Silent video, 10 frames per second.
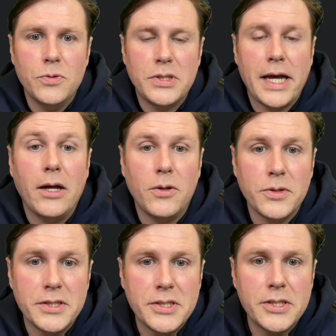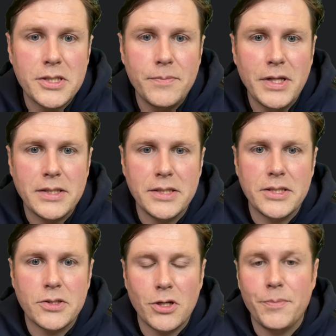tell the system that this
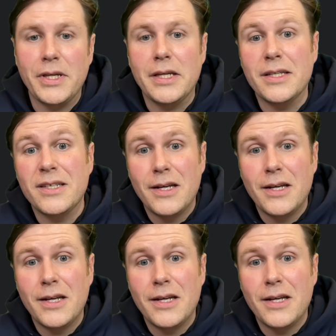is going to be